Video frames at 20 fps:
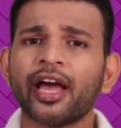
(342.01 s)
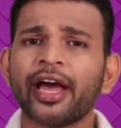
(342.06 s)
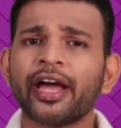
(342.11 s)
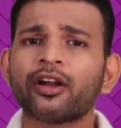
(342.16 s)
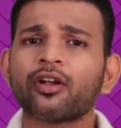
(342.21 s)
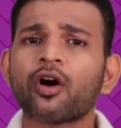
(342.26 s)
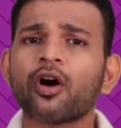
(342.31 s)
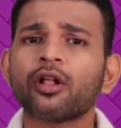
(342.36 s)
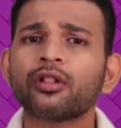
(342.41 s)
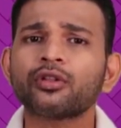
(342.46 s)

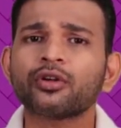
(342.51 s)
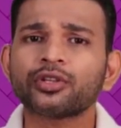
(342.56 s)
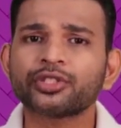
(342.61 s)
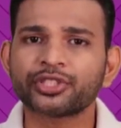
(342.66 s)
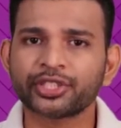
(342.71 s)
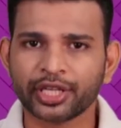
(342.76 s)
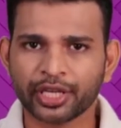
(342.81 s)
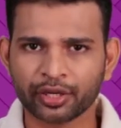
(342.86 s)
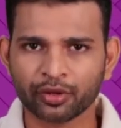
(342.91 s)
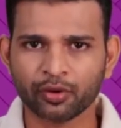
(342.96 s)
and all those
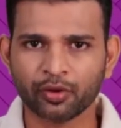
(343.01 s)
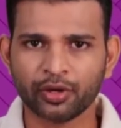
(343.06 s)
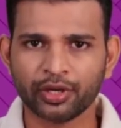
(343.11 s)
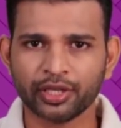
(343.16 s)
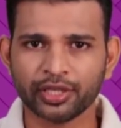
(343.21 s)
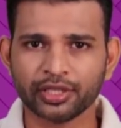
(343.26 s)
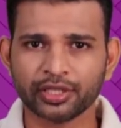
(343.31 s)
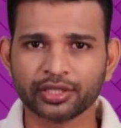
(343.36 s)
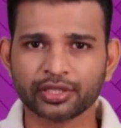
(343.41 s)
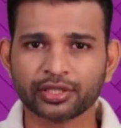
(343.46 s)

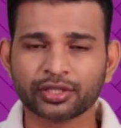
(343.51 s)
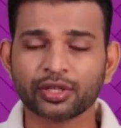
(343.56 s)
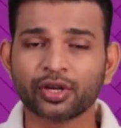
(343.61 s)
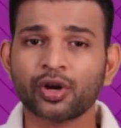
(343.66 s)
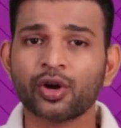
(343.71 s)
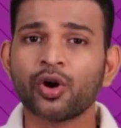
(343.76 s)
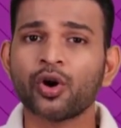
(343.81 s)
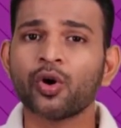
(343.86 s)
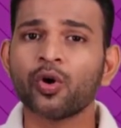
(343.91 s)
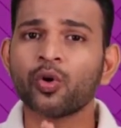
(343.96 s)
shareholders
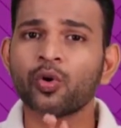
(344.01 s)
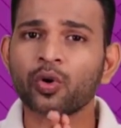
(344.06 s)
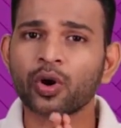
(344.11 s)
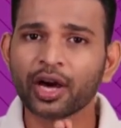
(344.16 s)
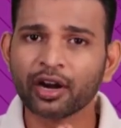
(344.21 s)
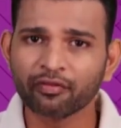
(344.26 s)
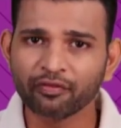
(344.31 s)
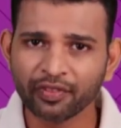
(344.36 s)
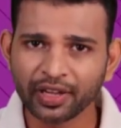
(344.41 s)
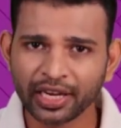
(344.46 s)
who
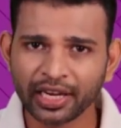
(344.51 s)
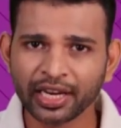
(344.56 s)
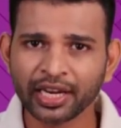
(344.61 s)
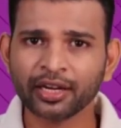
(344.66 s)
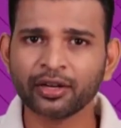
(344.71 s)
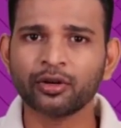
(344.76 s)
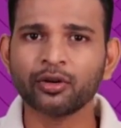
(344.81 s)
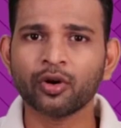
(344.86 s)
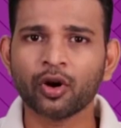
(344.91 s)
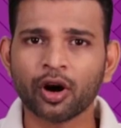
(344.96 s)
are
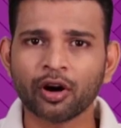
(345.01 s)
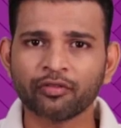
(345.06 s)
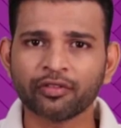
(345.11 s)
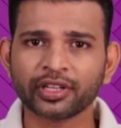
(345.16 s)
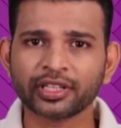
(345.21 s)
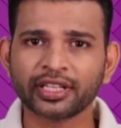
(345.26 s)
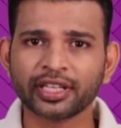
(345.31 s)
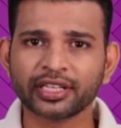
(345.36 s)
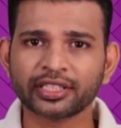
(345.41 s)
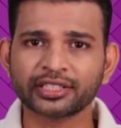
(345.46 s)
willing to
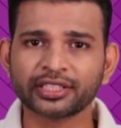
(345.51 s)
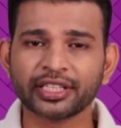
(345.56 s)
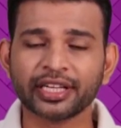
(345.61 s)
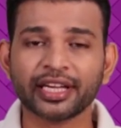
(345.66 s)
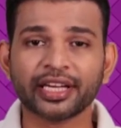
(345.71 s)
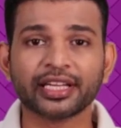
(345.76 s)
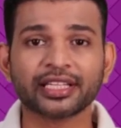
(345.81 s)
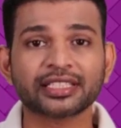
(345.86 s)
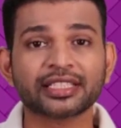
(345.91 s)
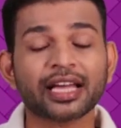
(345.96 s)
offer their
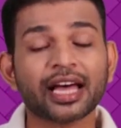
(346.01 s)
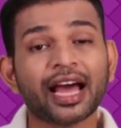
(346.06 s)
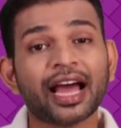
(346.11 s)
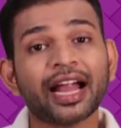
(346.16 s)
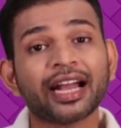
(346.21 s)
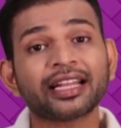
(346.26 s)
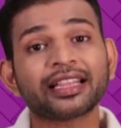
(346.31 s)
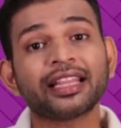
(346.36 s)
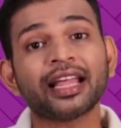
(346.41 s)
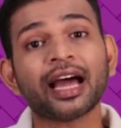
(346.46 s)
shares
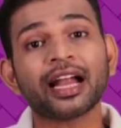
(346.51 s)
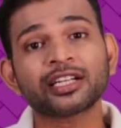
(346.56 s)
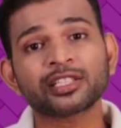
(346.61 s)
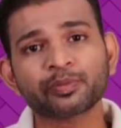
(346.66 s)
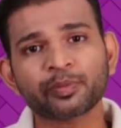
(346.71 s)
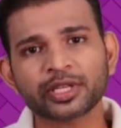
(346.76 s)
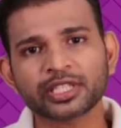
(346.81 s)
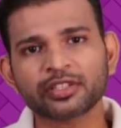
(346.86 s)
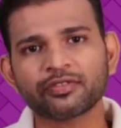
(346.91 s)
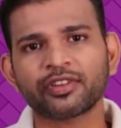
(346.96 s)
at that
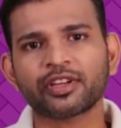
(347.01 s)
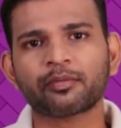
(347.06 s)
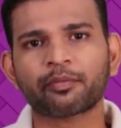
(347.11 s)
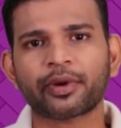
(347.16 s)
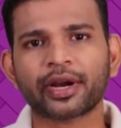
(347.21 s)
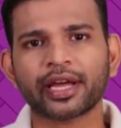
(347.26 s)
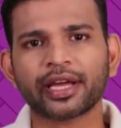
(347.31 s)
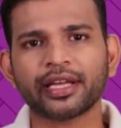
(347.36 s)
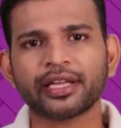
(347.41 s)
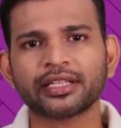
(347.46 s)
specific
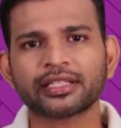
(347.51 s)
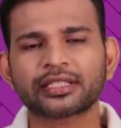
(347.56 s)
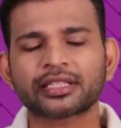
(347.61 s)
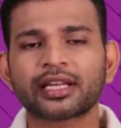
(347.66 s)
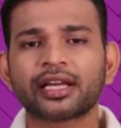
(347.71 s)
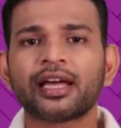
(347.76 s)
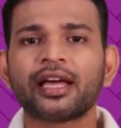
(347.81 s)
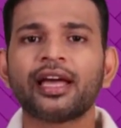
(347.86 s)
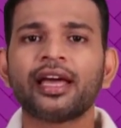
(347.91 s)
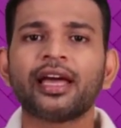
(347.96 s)
price
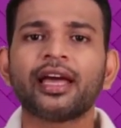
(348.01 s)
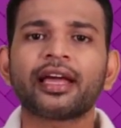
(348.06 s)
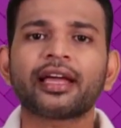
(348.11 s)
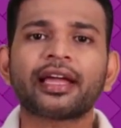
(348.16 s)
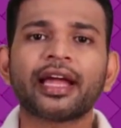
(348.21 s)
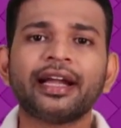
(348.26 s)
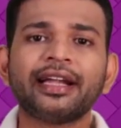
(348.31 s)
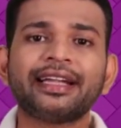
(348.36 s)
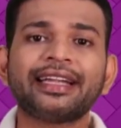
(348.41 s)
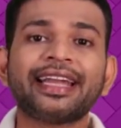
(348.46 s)

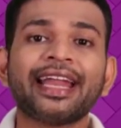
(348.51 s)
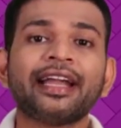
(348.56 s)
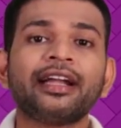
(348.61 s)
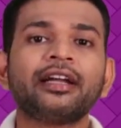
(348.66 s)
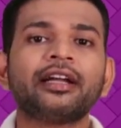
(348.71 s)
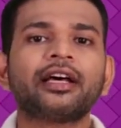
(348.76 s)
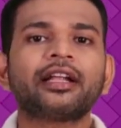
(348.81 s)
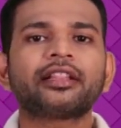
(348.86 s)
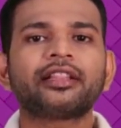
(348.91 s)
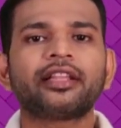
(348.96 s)
can
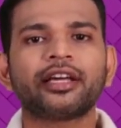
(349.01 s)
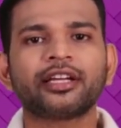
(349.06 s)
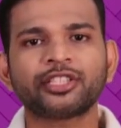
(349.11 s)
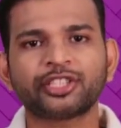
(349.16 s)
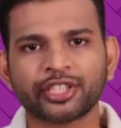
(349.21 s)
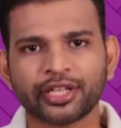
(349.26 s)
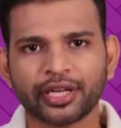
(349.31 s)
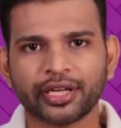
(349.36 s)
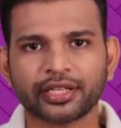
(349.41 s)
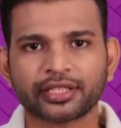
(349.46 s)
tender their
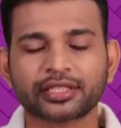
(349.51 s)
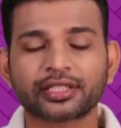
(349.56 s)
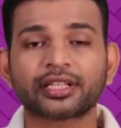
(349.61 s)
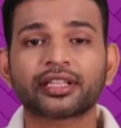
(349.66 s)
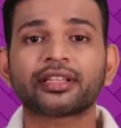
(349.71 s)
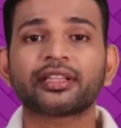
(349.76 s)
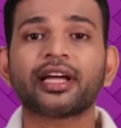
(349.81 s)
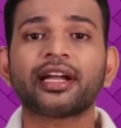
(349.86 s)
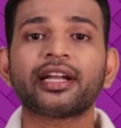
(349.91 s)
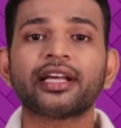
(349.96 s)
shares,
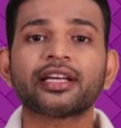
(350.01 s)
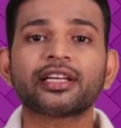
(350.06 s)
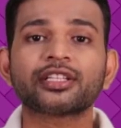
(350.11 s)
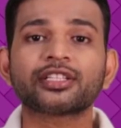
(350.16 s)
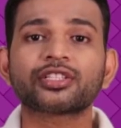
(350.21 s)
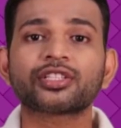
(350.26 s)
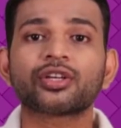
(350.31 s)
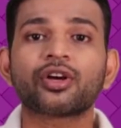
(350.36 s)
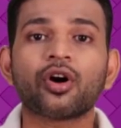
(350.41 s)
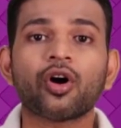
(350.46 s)
that
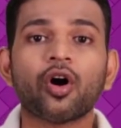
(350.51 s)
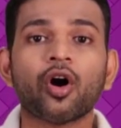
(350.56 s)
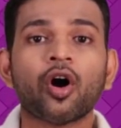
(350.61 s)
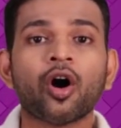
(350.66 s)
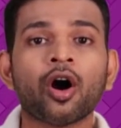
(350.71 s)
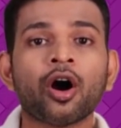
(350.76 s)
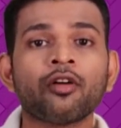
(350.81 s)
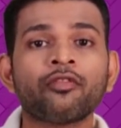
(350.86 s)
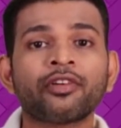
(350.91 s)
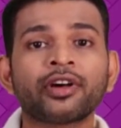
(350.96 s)
is,
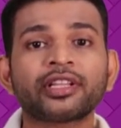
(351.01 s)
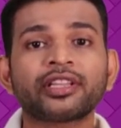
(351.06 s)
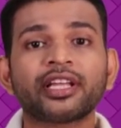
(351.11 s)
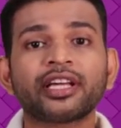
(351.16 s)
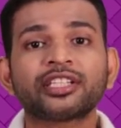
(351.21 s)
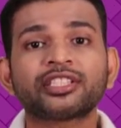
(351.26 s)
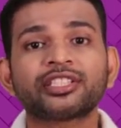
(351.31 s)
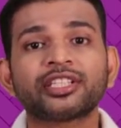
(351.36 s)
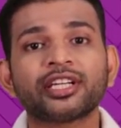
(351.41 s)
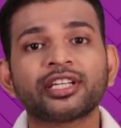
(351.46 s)
offer
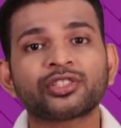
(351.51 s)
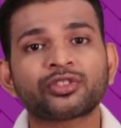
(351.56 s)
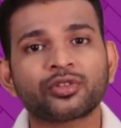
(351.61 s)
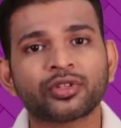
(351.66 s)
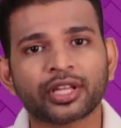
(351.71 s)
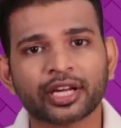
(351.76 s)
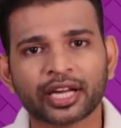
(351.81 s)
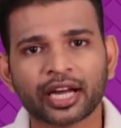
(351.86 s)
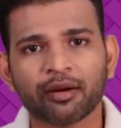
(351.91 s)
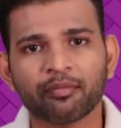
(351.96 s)
their shares to
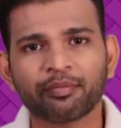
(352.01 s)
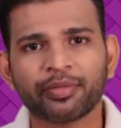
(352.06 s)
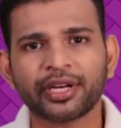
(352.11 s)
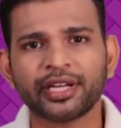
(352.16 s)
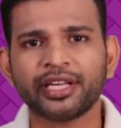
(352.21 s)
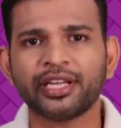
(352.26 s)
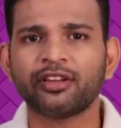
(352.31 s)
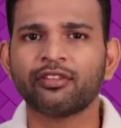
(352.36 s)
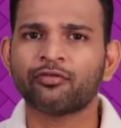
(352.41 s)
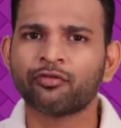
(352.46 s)
the
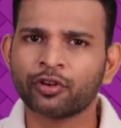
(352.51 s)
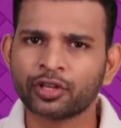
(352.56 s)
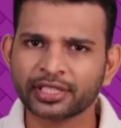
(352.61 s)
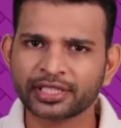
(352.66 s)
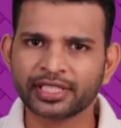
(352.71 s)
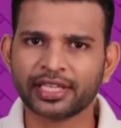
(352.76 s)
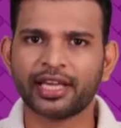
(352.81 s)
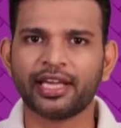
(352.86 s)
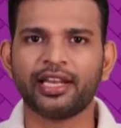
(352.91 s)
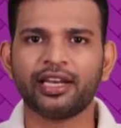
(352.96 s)
company for
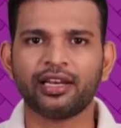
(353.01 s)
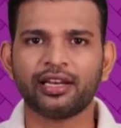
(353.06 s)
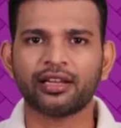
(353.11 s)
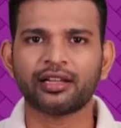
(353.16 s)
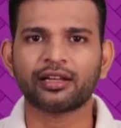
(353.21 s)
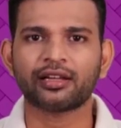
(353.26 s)
sale.